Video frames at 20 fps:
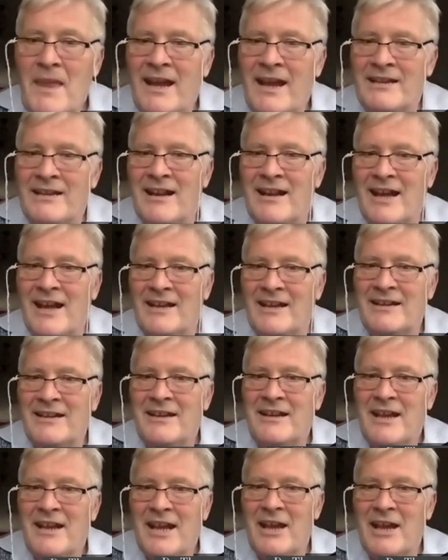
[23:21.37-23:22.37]
headline
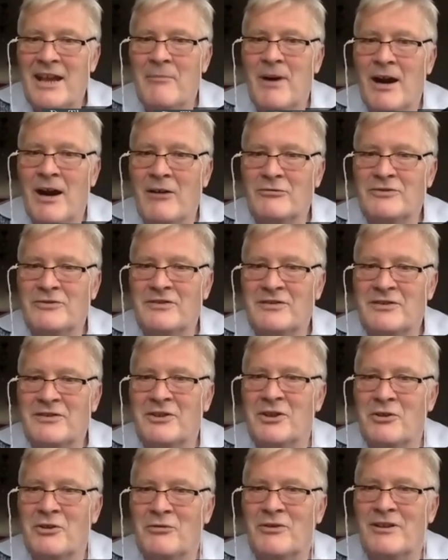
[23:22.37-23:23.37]
about
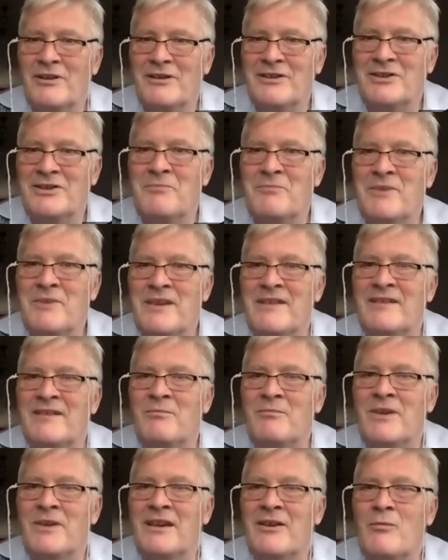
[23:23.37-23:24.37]
you know
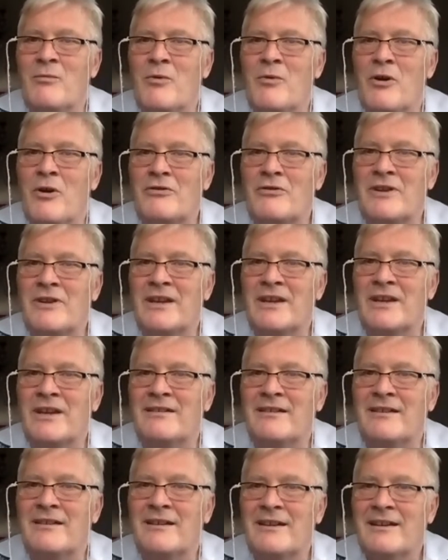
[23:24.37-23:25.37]
GPs being worried
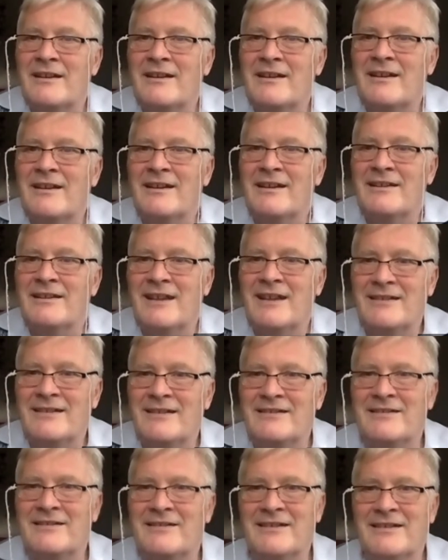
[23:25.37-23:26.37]
uh, that
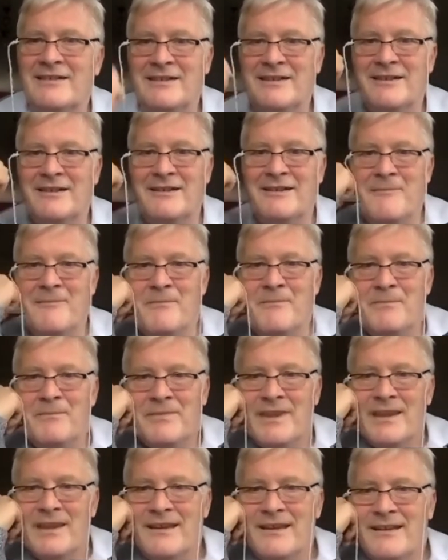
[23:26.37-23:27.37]
um,
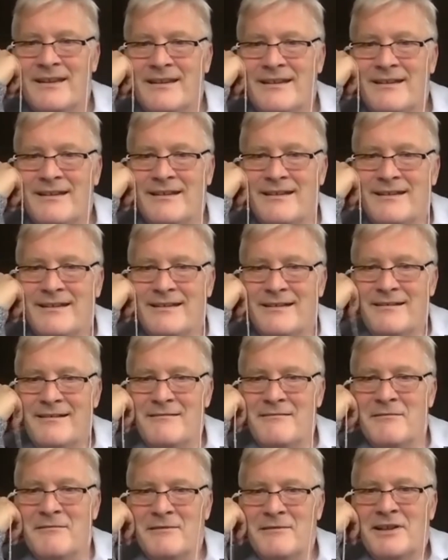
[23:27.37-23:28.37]
uh,
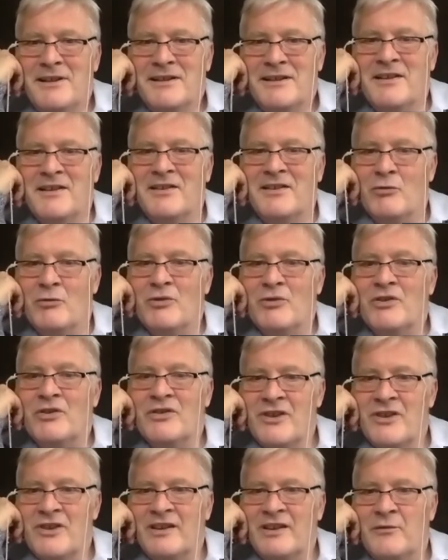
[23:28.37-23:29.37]
it is so
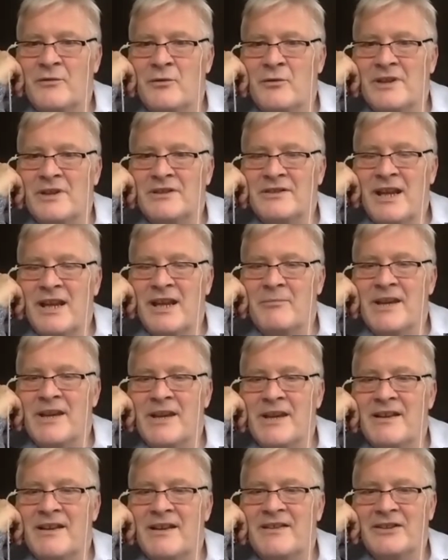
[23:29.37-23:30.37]
stressful that they are
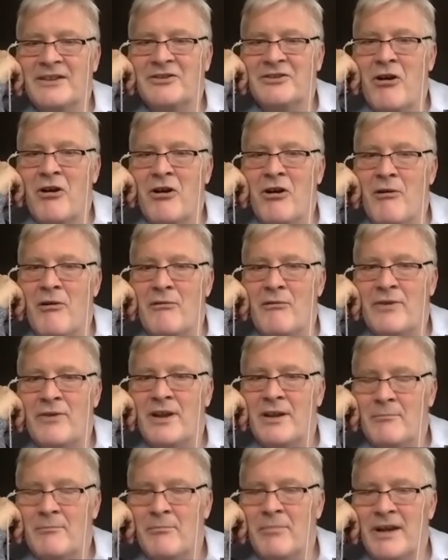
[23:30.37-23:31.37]
being signed off
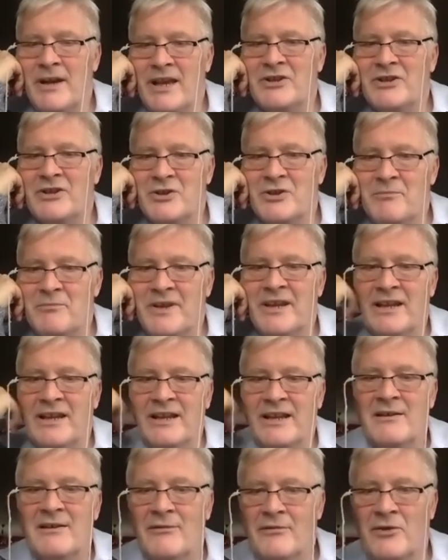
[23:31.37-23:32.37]
by a
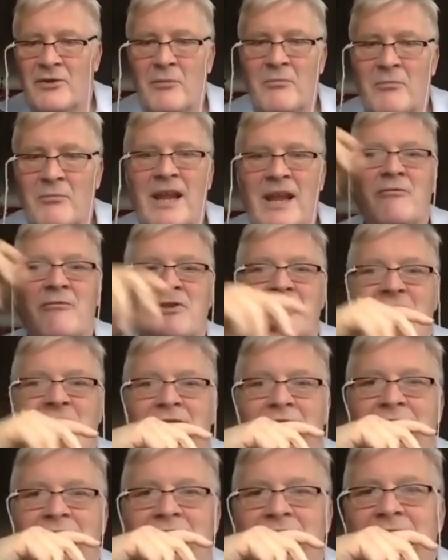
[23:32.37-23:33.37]
GP from language
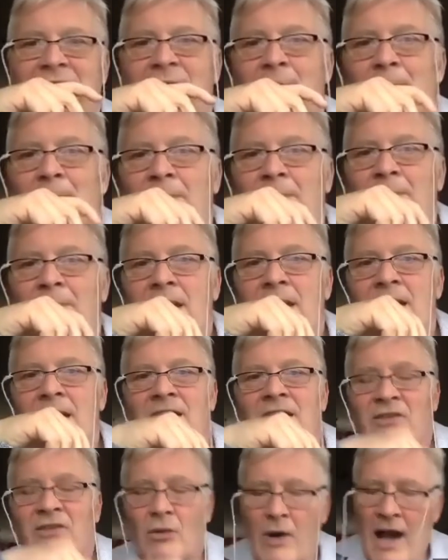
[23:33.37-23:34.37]
learning.
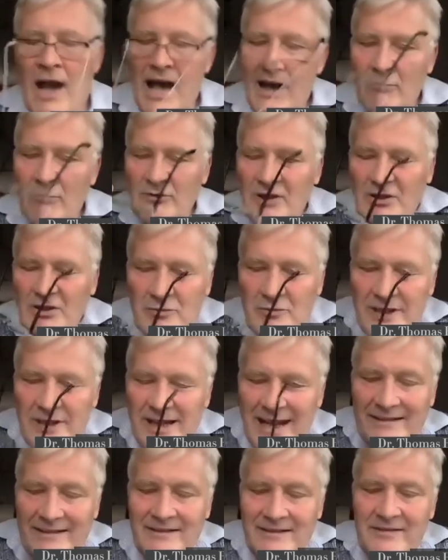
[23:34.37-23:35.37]
So how did we
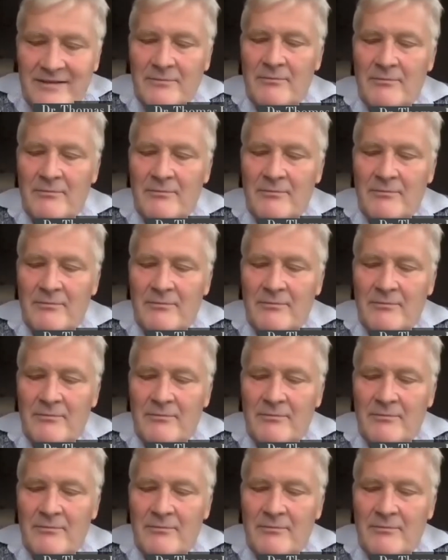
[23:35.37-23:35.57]
get